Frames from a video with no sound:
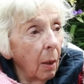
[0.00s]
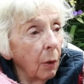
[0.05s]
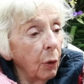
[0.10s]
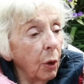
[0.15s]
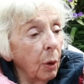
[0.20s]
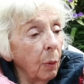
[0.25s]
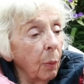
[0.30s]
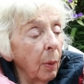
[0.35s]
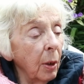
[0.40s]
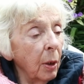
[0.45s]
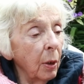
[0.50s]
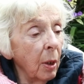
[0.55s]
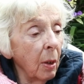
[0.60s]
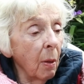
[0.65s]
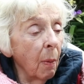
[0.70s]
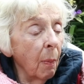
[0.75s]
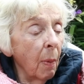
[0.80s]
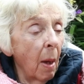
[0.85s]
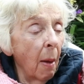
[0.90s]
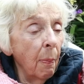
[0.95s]
And she went as
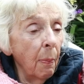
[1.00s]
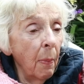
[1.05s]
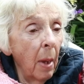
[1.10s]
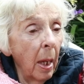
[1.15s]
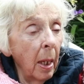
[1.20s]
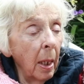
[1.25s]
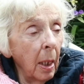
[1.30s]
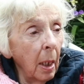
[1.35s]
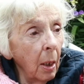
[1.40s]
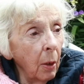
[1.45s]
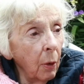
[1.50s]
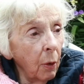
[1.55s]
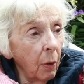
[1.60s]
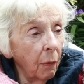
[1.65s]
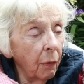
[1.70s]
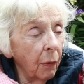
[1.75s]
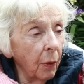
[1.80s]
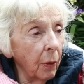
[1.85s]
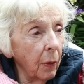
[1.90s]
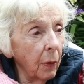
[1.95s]
a maid
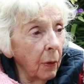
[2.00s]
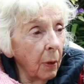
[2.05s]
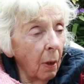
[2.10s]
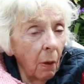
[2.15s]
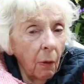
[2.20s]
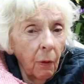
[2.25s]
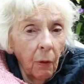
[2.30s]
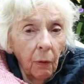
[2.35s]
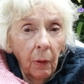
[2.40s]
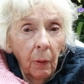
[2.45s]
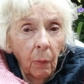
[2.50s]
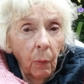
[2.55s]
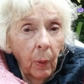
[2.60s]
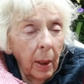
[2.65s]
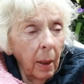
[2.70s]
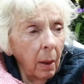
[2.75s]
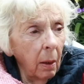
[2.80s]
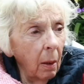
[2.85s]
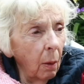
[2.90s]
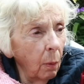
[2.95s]
for a doctor in
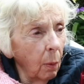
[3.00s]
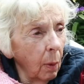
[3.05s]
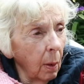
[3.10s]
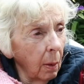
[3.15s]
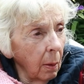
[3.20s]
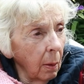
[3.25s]
Wicklow.